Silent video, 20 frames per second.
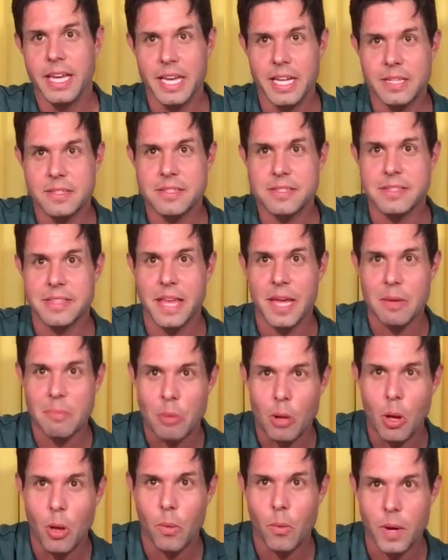hence that
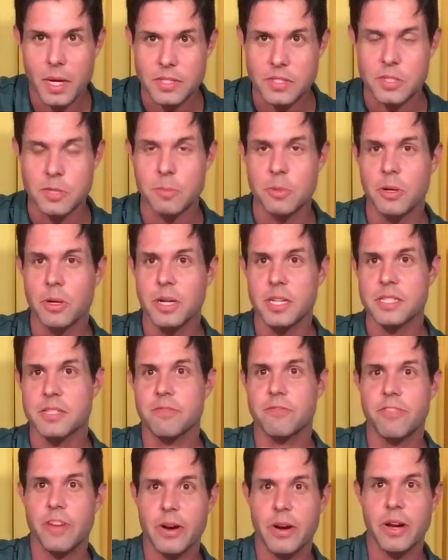Paul Westerberg is a
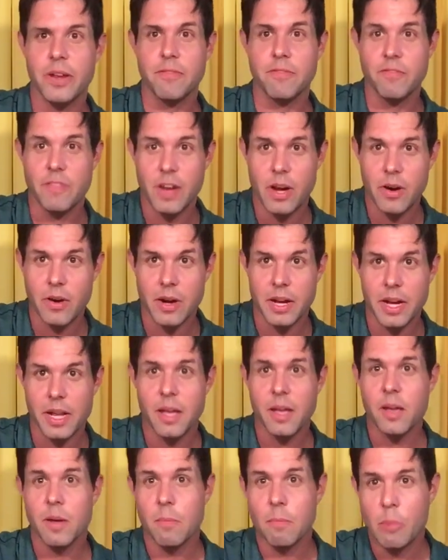very very
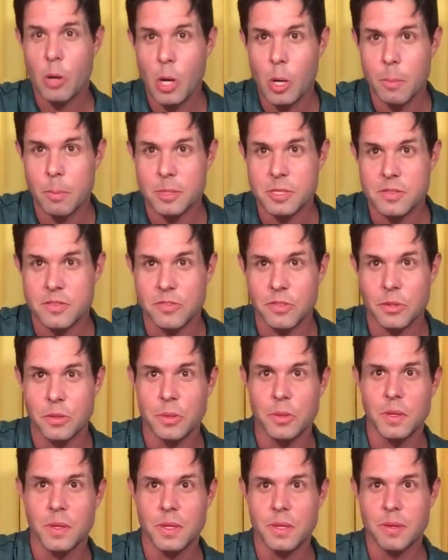
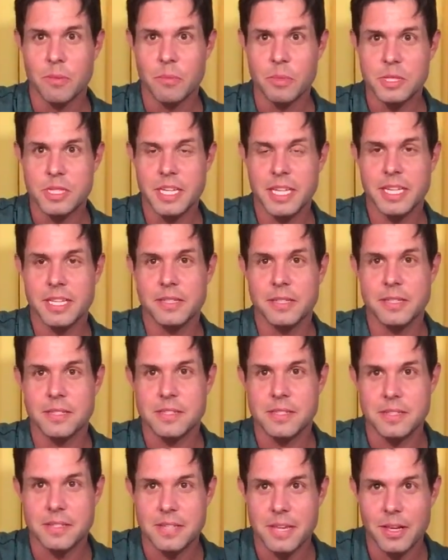purposeful,
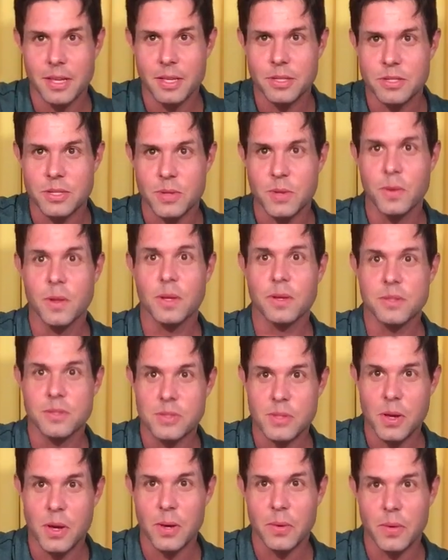meticulous, intelligent
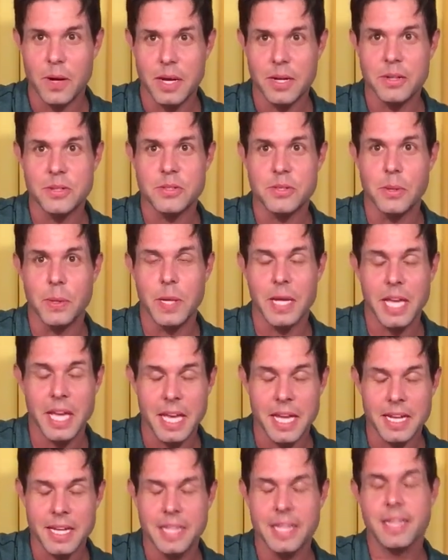songwriter. So
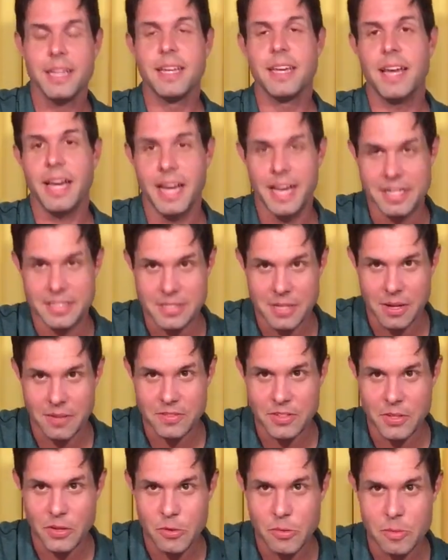again, Hats off
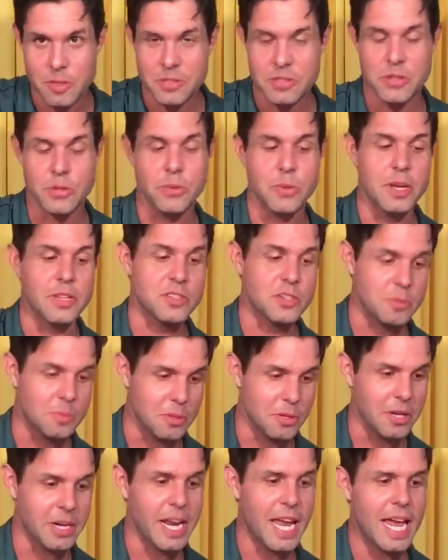to you, Mr.
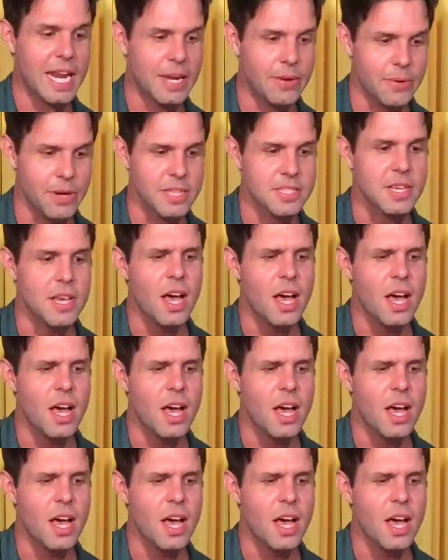Westerberg. Anyways,